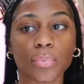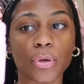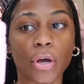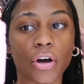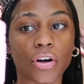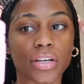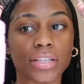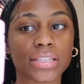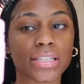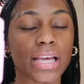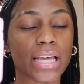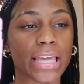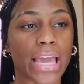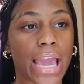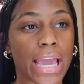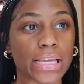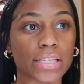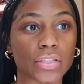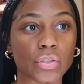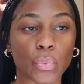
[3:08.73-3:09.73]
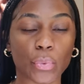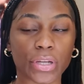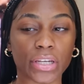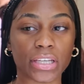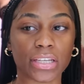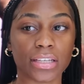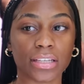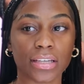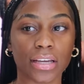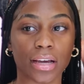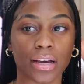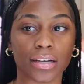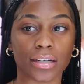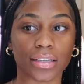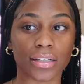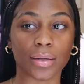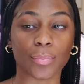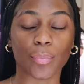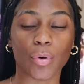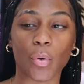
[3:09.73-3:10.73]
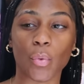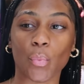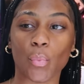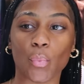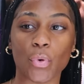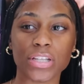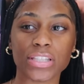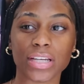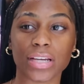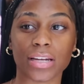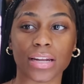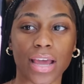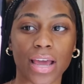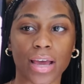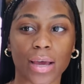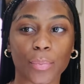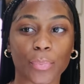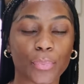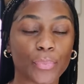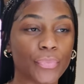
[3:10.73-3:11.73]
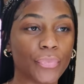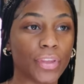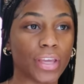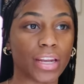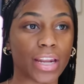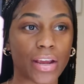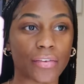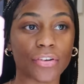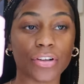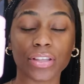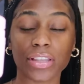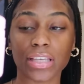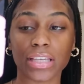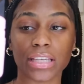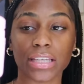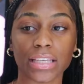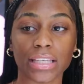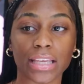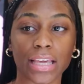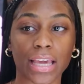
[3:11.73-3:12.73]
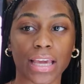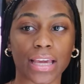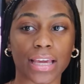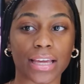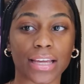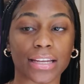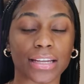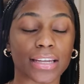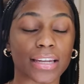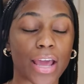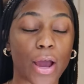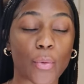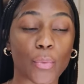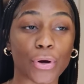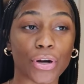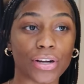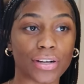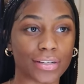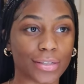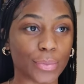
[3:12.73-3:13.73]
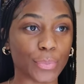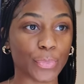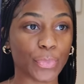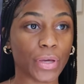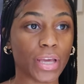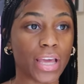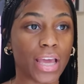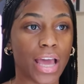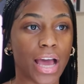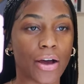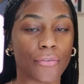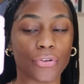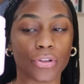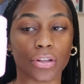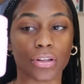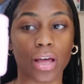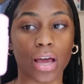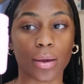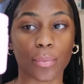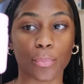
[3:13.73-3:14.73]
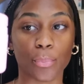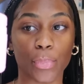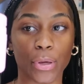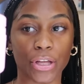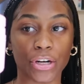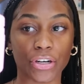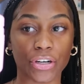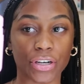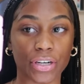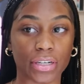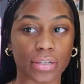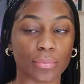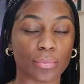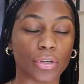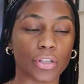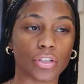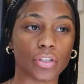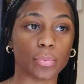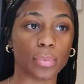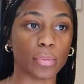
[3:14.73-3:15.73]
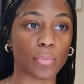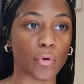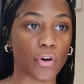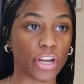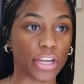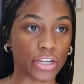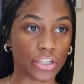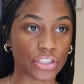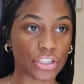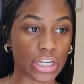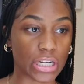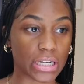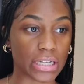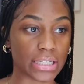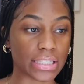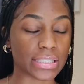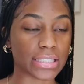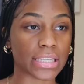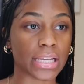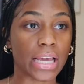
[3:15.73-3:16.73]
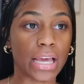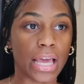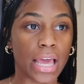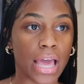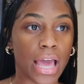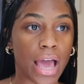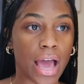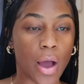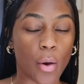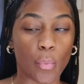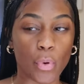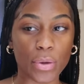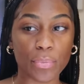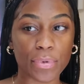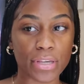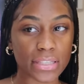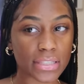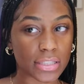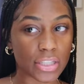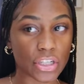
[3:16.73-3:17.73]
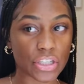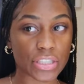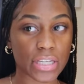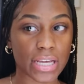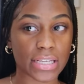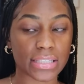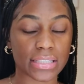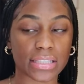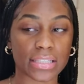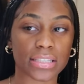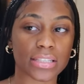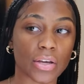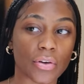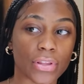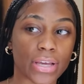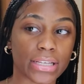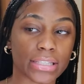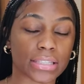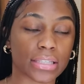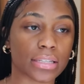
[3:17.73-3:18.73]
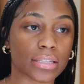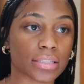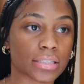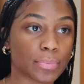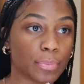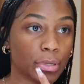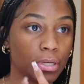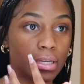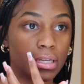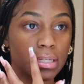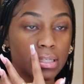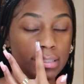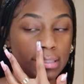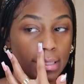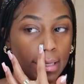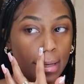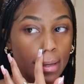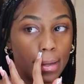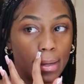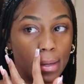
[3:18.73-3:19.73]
up, y'all? It's like 8:20. We took a nap and everything, and now we're up. I feel a lot better and a little bit more energized. We missed liquor tasting, so that sucks, but